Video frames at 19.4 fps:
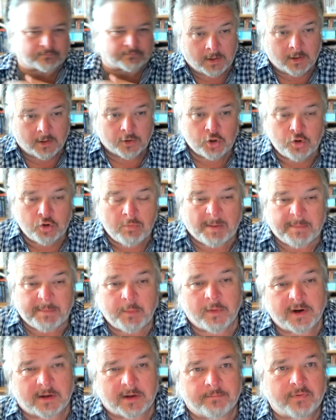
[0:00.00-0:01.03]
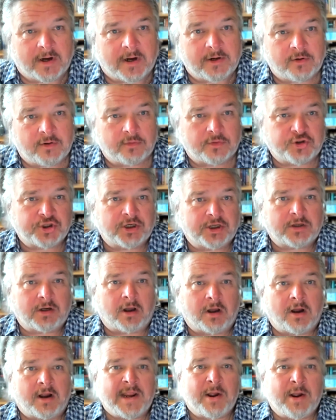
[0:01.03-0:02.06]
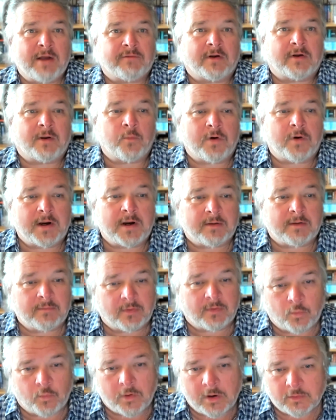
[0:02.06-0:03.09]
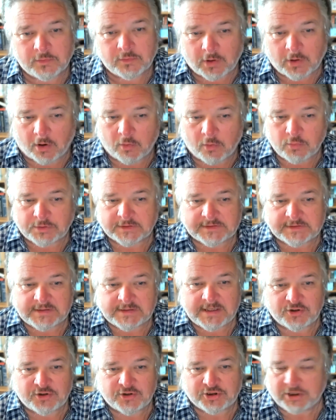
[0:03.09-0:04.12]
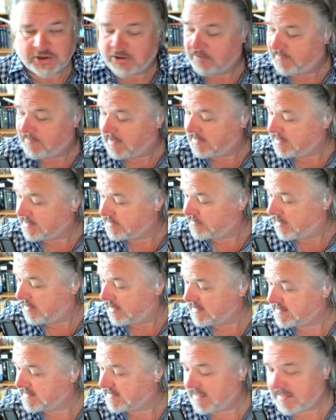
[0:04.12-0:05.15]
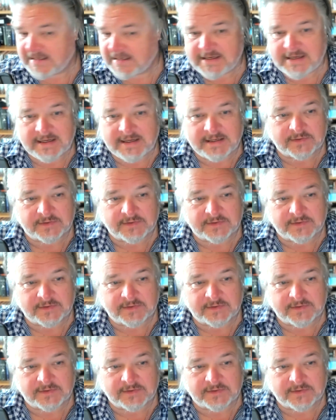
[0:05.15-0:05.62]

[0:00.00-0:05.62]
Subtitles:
You might be wearing a brand new shirt. I'm wearing the world's oldest linen shirt. I've had this for like 10 years.